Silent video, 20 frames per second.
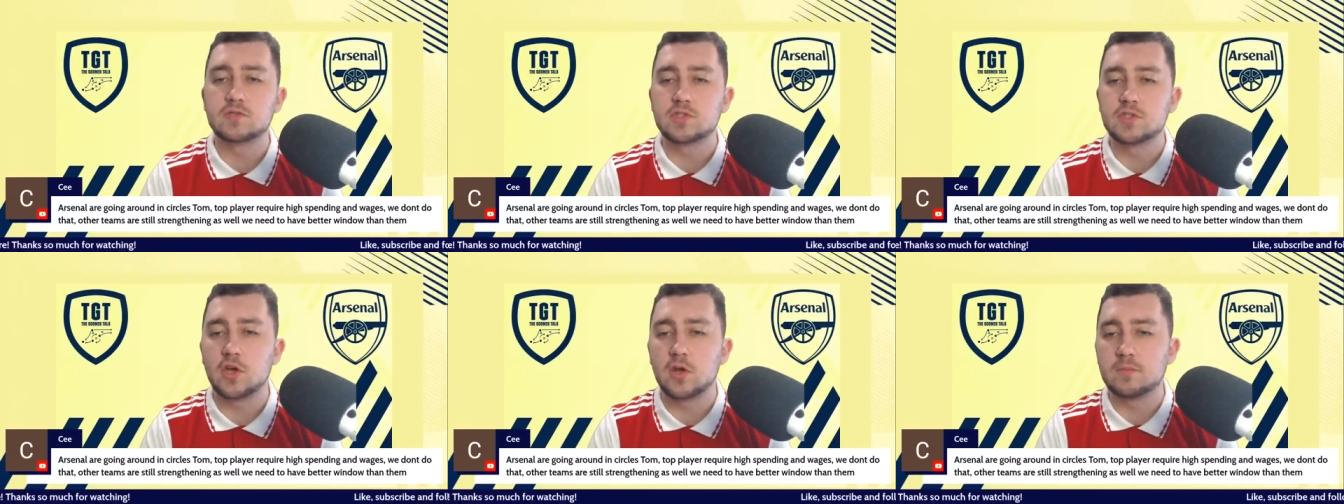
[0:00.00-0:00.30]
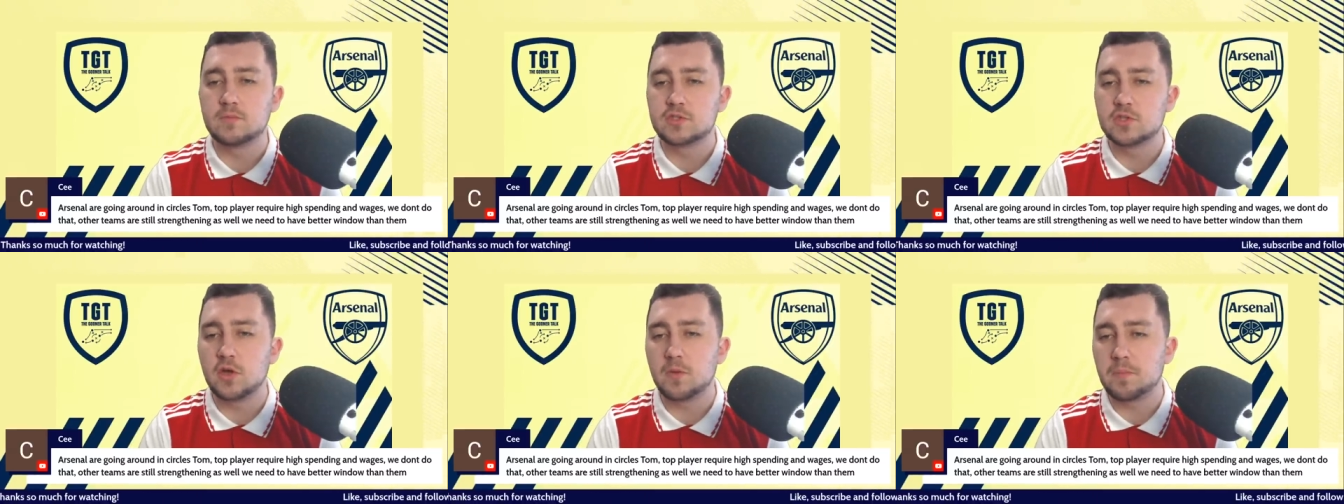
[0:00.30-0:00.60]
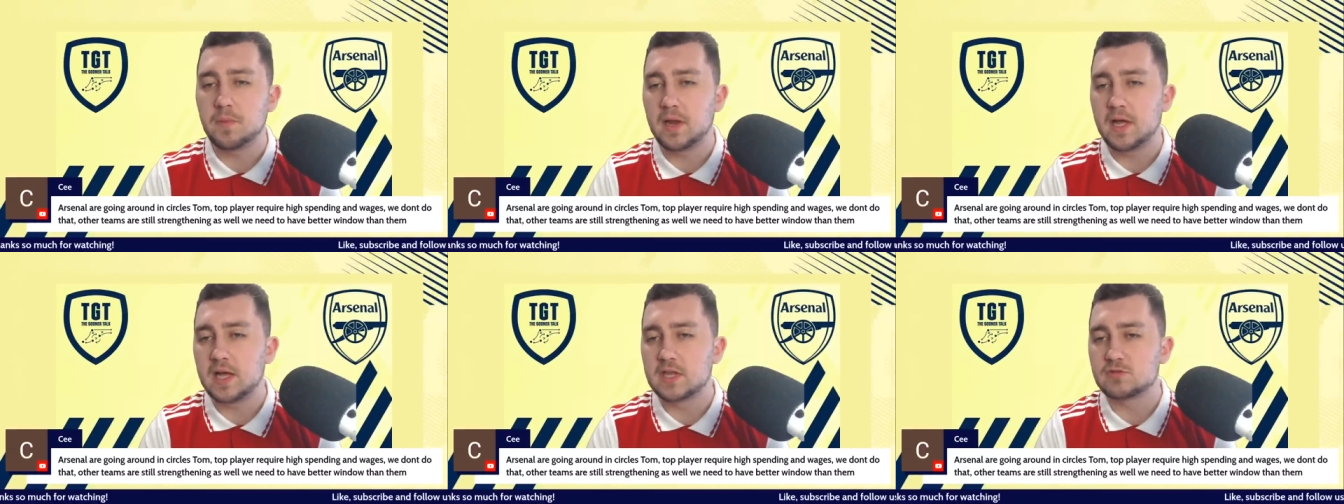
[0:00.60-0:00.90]
Tom, top
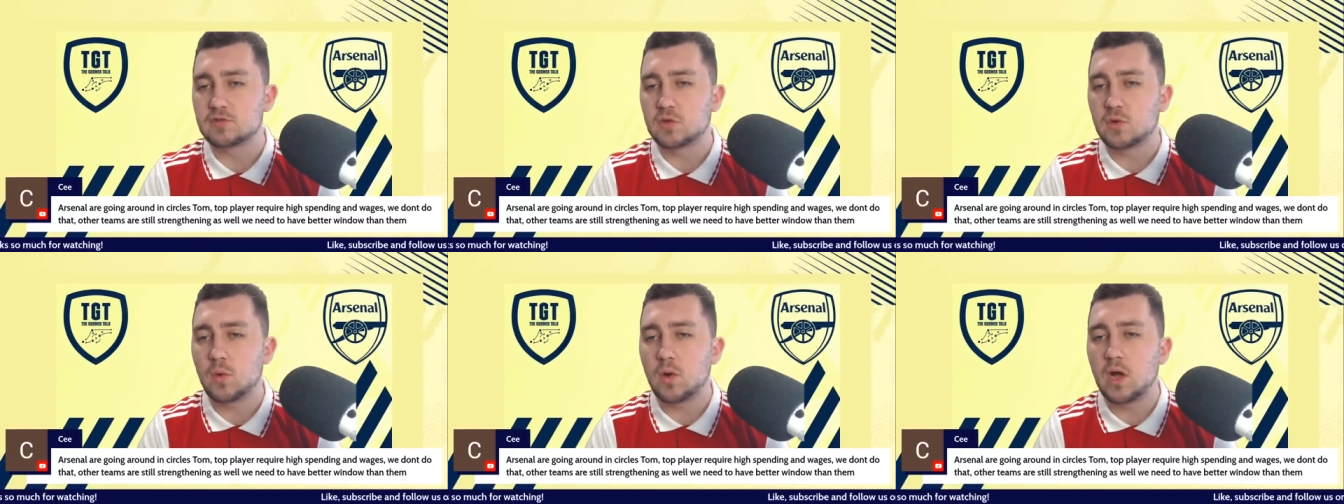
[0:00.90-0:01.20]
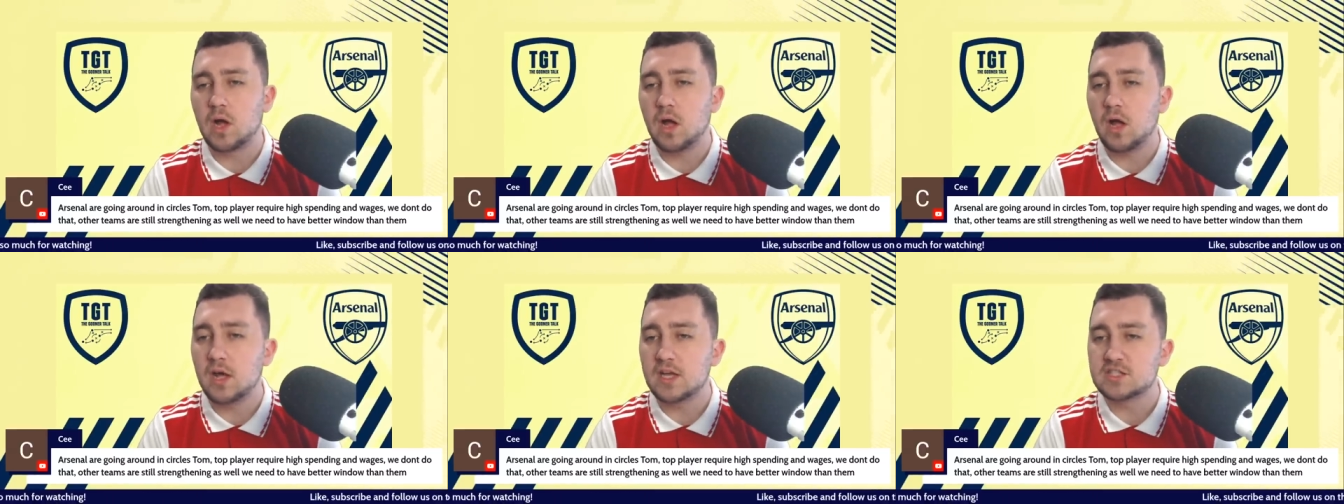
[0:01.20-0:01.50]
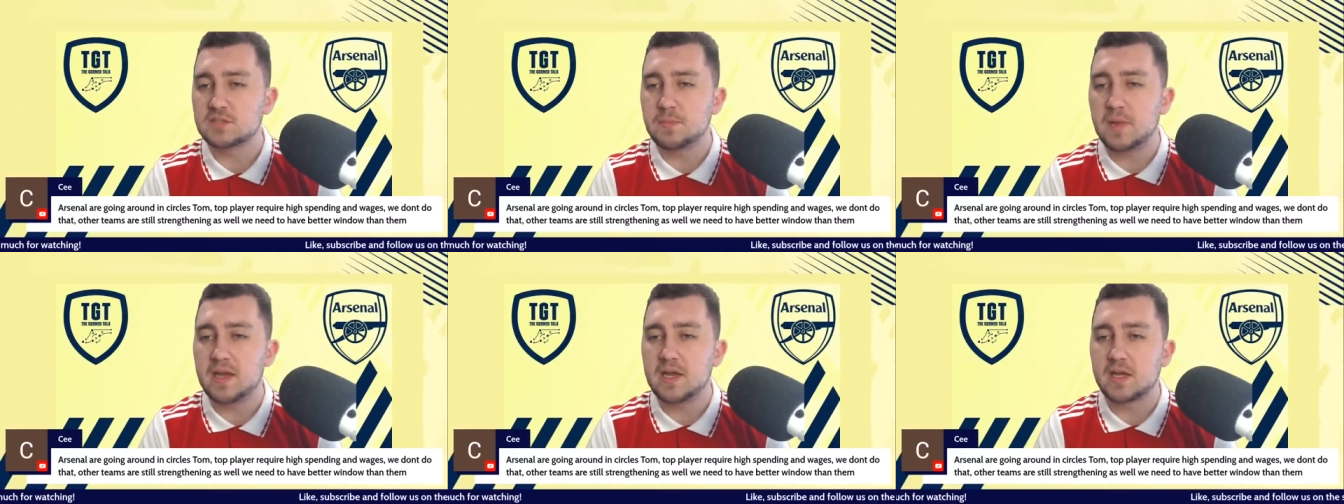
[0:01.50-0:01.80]
players require high
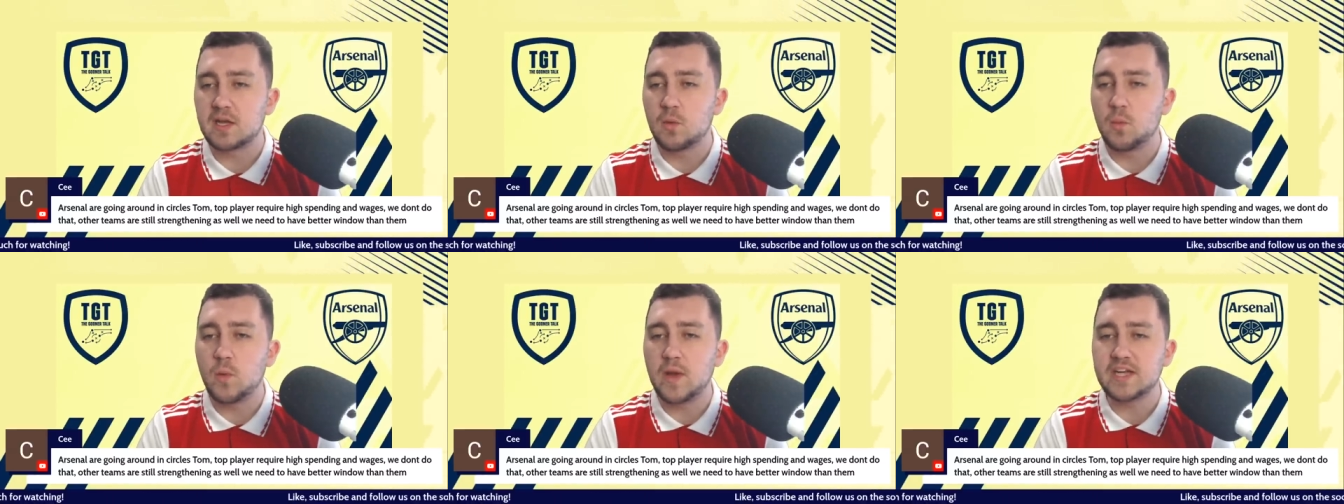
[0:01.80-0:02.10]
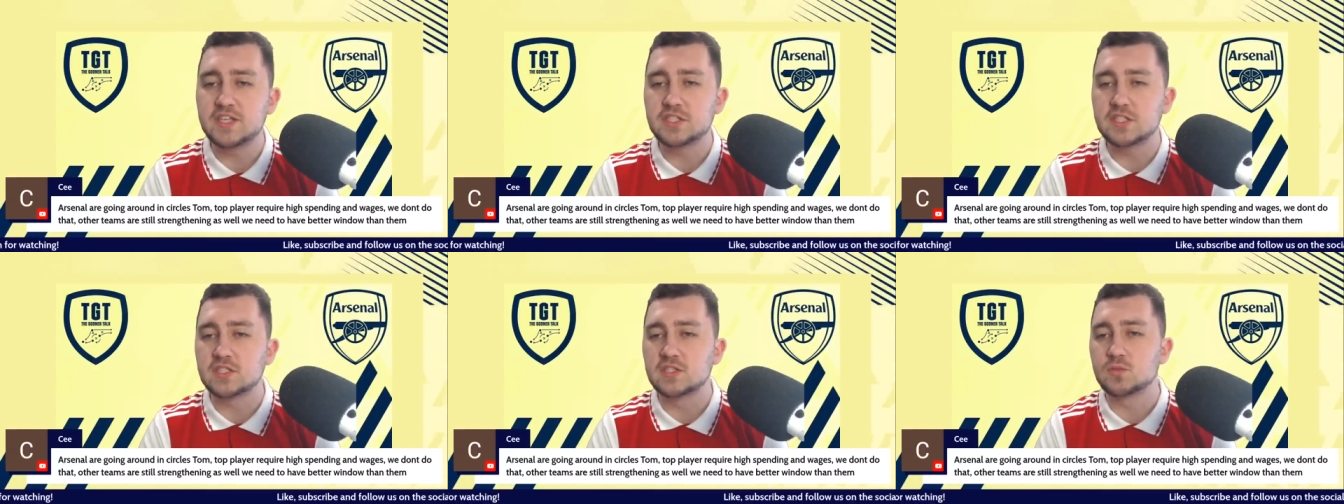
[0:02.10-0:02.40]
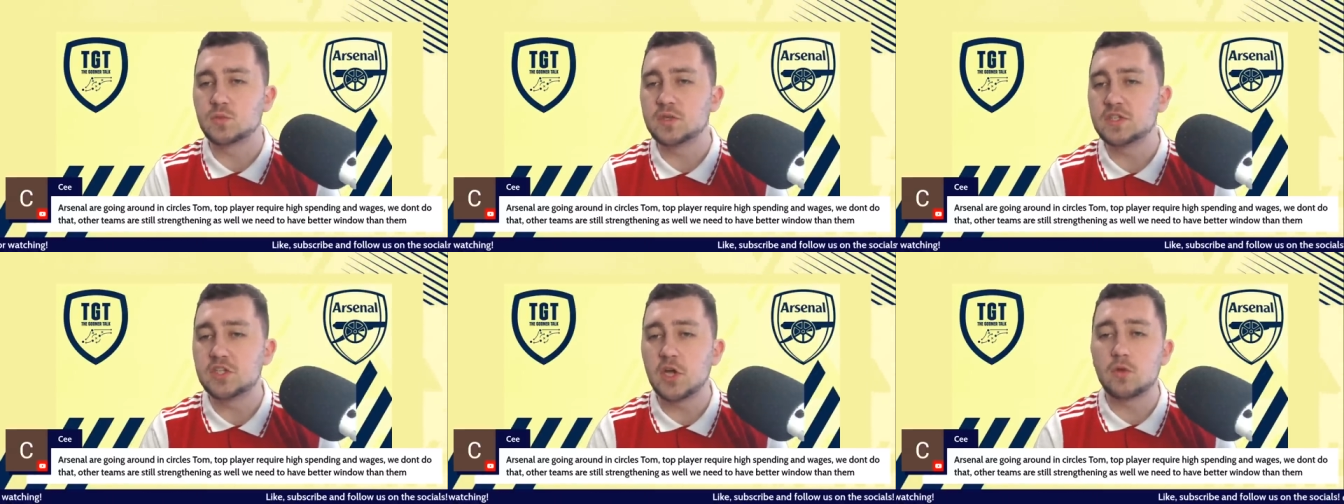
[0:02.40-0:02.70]
spending and wages.
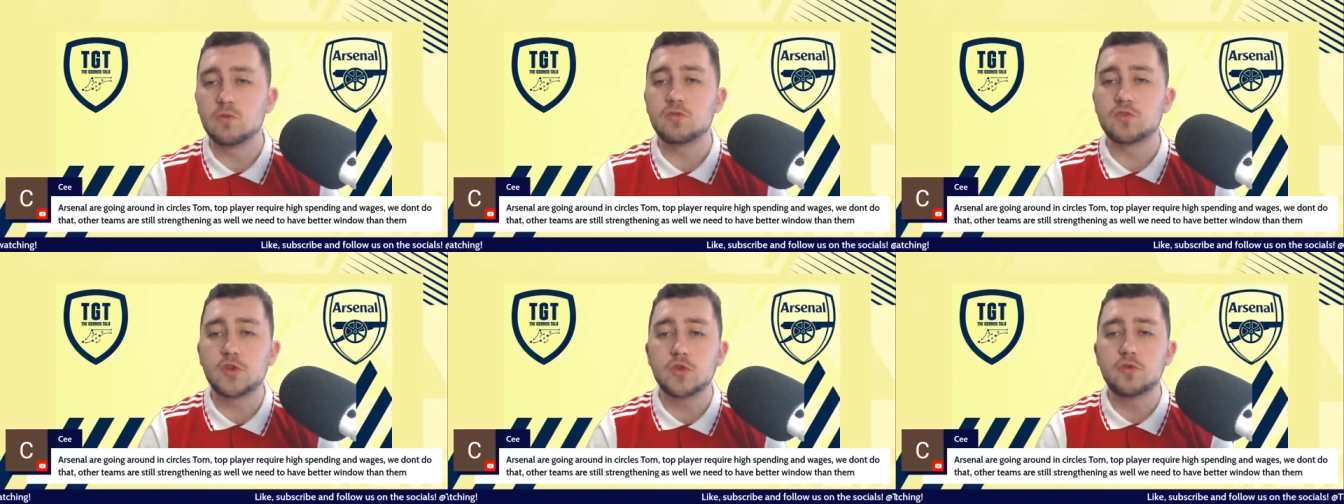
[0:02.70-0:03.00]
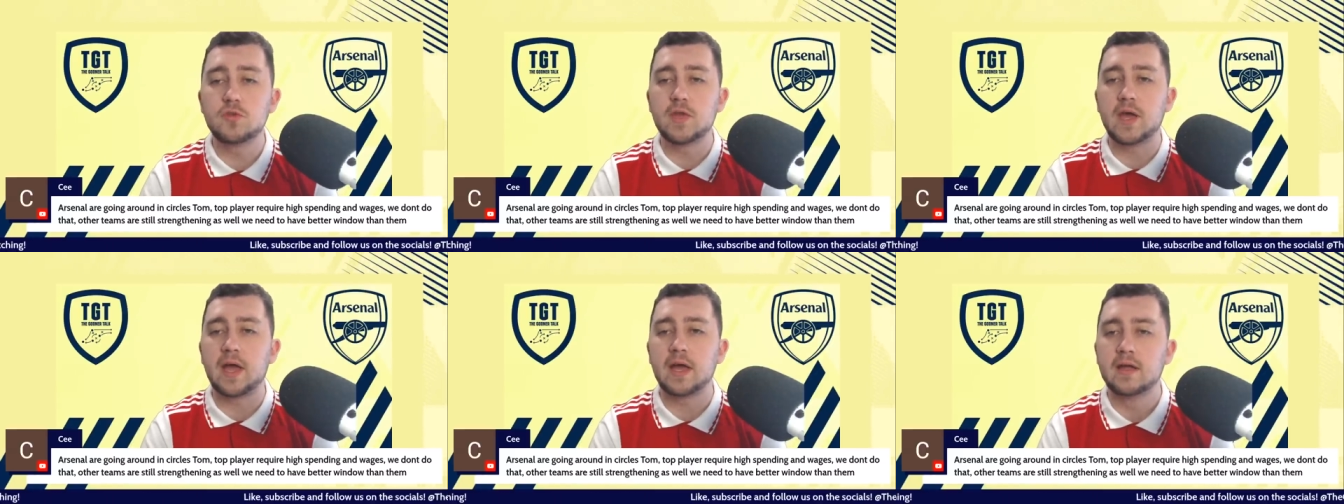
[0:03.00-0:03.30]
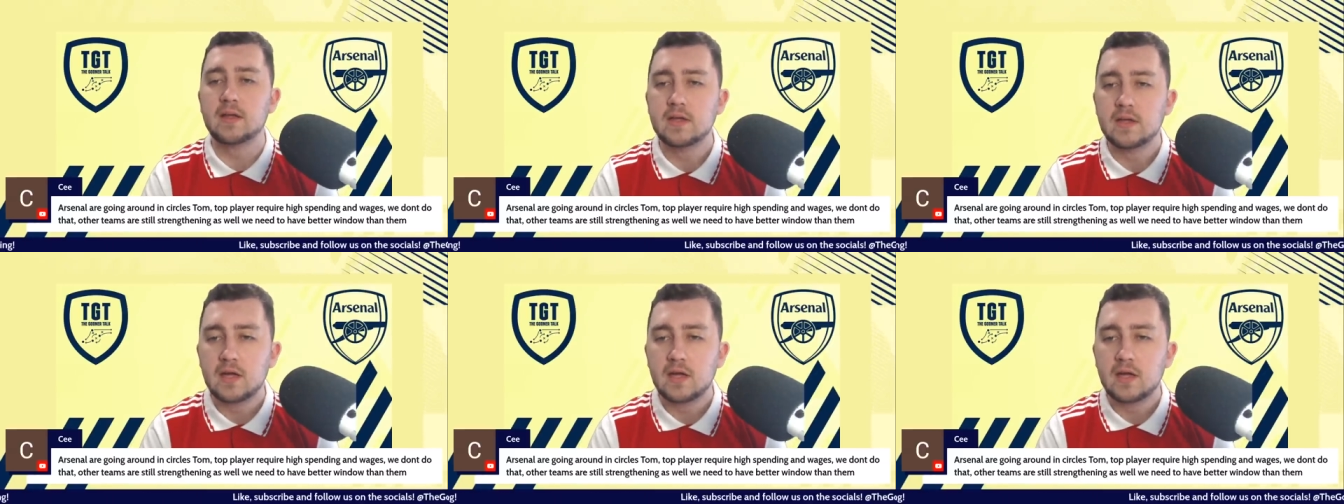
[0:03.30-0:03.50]
We don't do that.